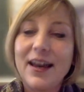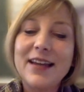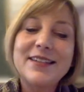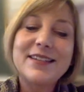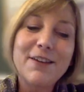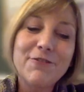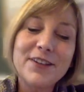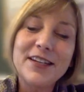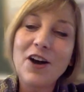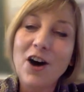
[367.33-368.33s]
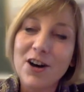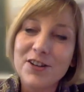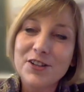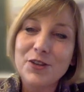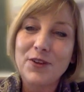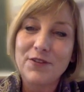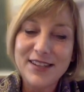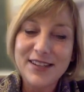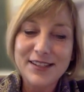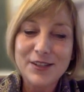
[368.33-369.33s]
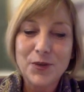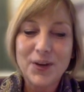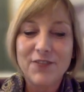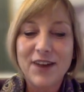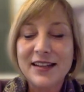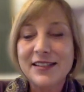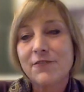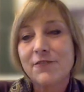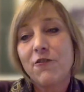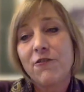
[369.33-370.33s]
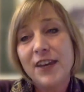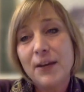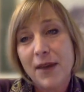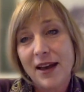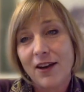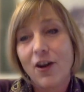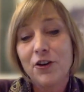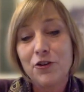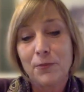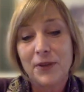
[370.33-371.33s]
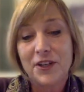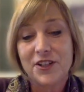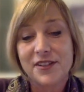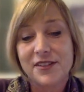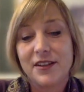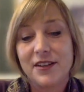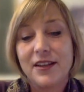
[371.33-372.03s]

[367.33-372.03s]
And definitely ask your investors or advisors for feedback on your pitches.